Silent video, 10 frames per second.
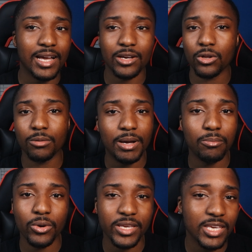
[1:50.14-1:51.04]
I call up my
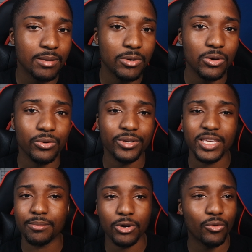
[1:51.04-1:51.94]
boy Chemo.
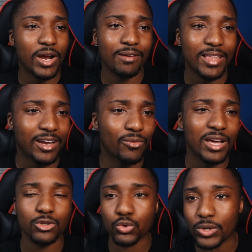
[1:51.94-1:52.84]
Chemo arrived like
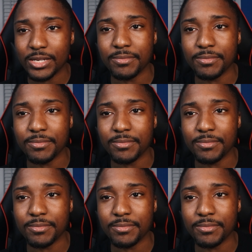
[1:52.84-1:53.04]
around 20